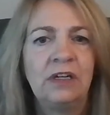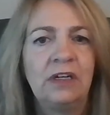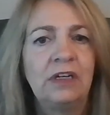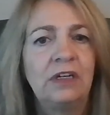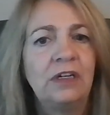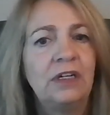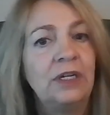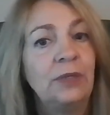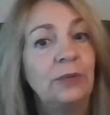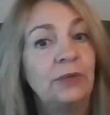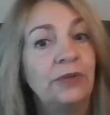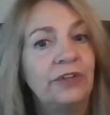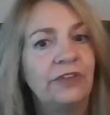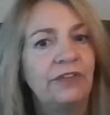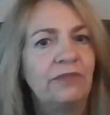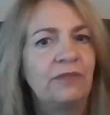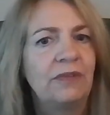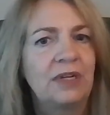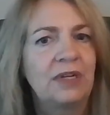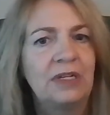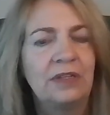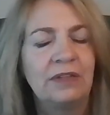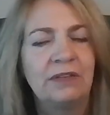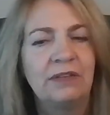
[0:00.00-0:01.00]
all right. Well,
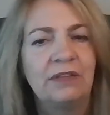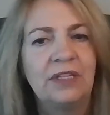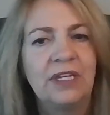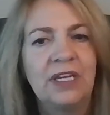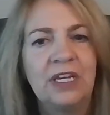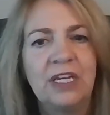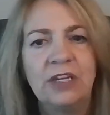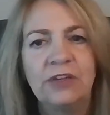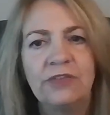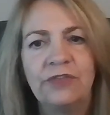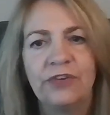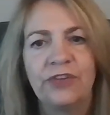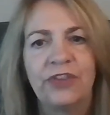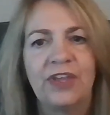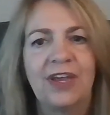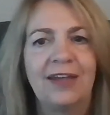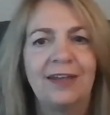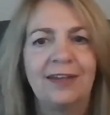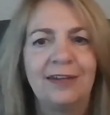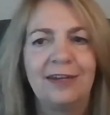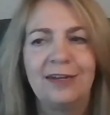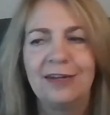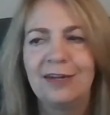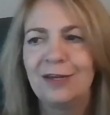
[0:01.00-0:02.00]
thank you for
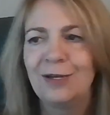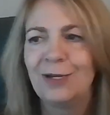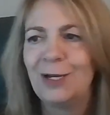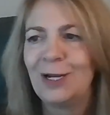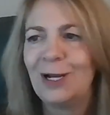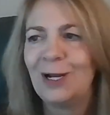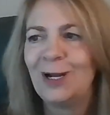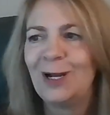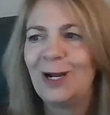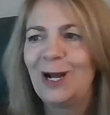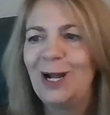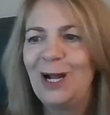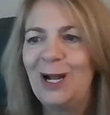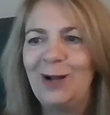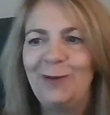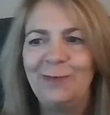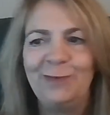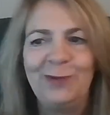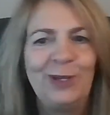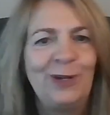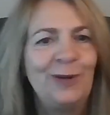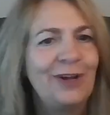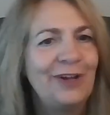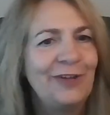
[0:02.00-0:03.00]
that. And
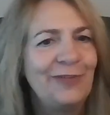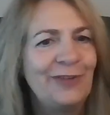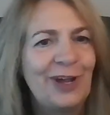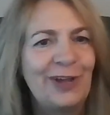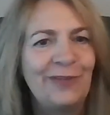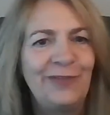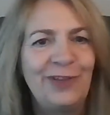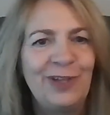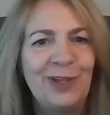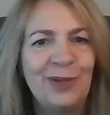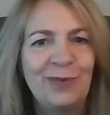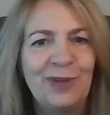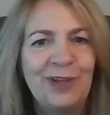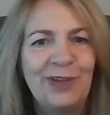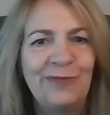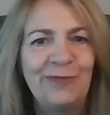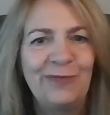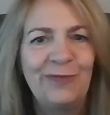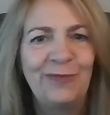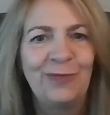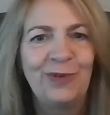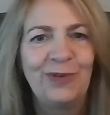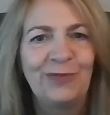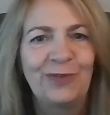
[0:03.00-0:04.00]
I feel
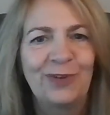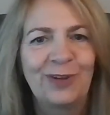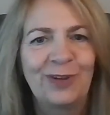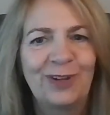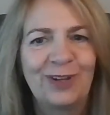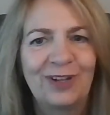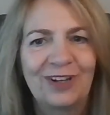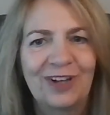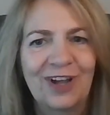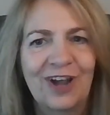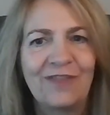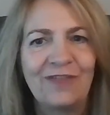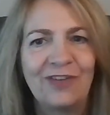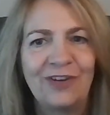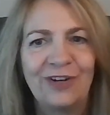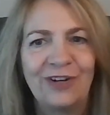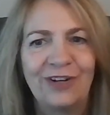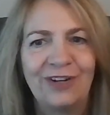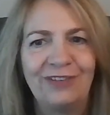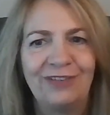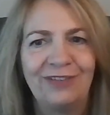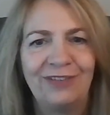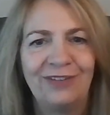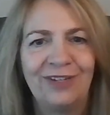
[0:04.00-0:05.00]
we've
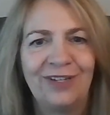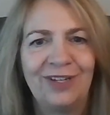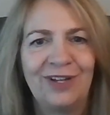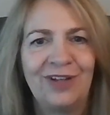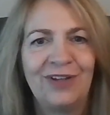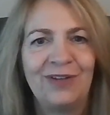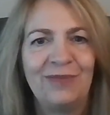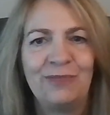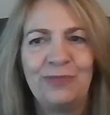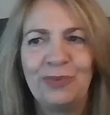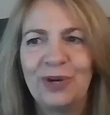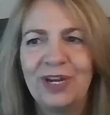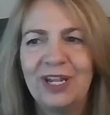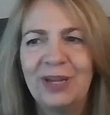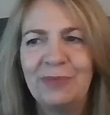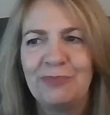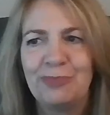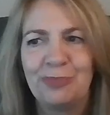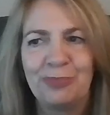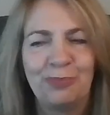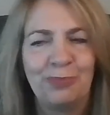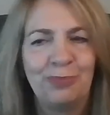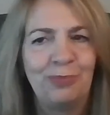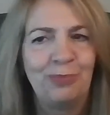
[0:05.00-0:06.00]
covered
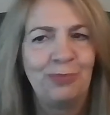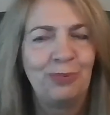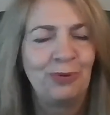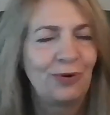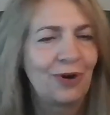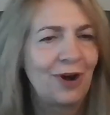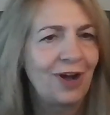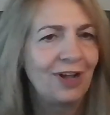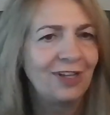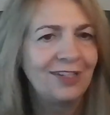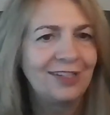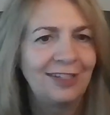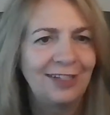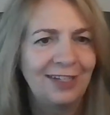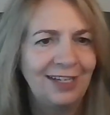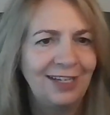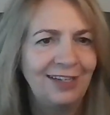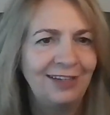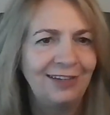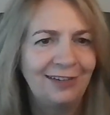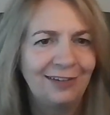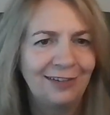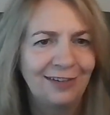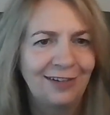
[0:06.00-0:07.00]
pretty
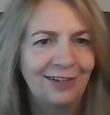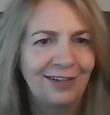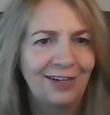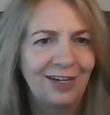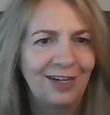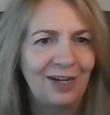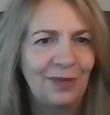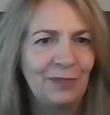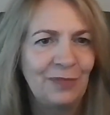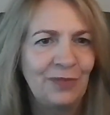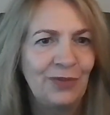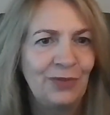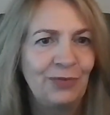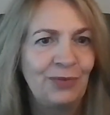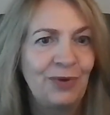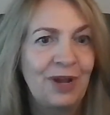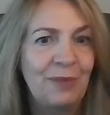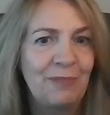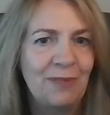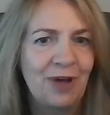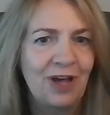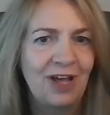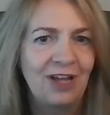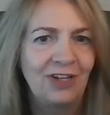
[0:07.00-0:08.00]
broadly
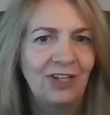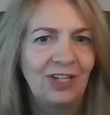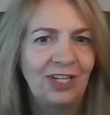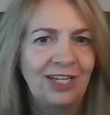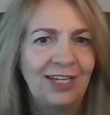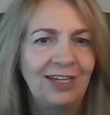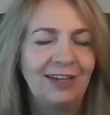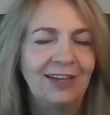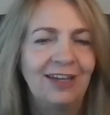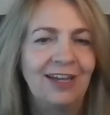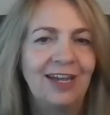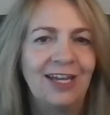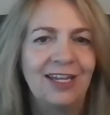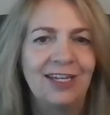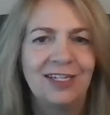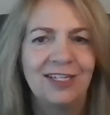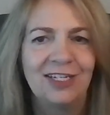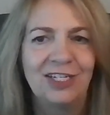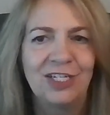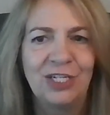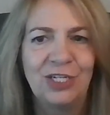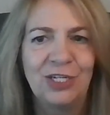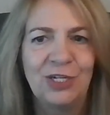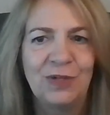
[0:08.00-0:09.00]
threat modeling
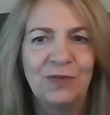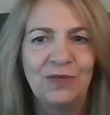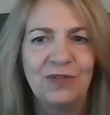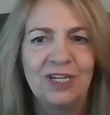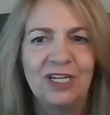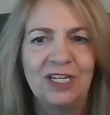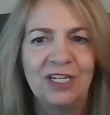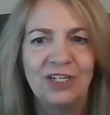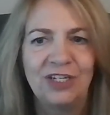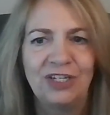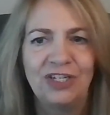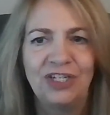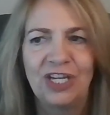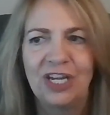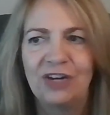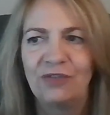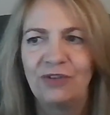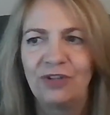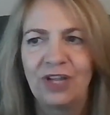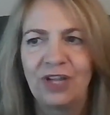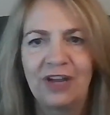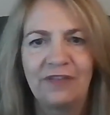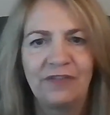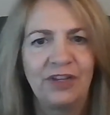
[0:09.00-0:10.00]
and in
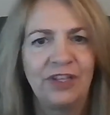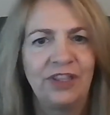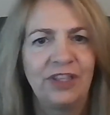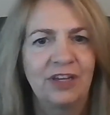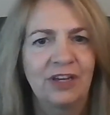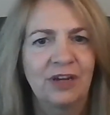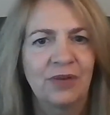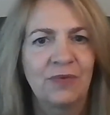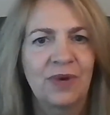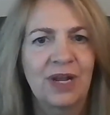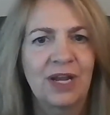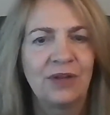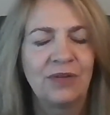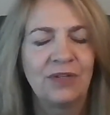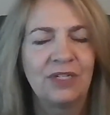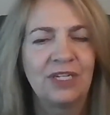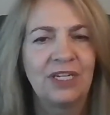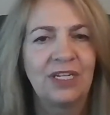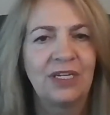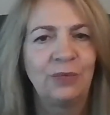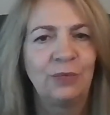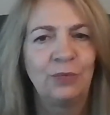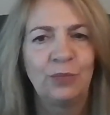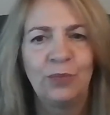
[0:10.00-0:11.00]
general everything around
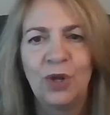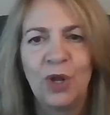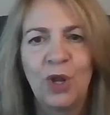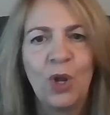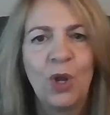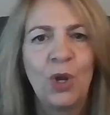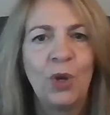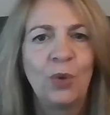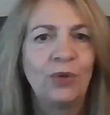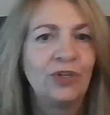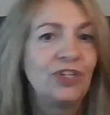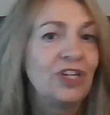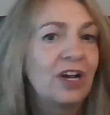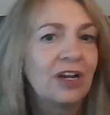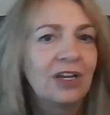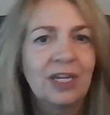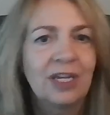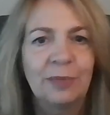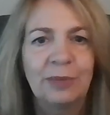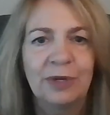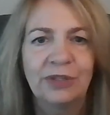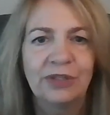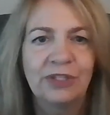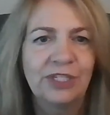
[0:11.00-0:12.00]
it. And we're talking
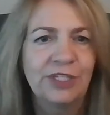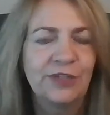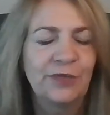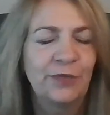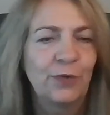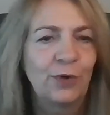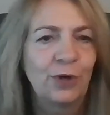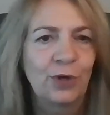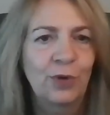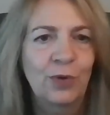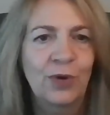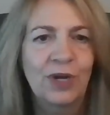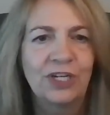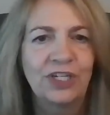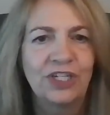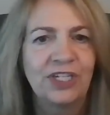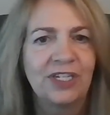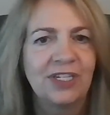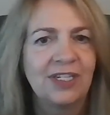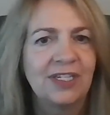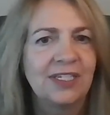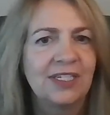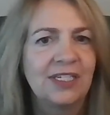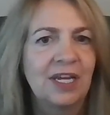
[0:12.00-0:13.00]
about these 4
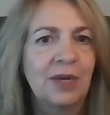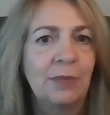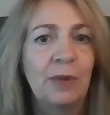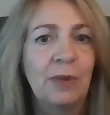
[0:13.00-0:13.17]
questions.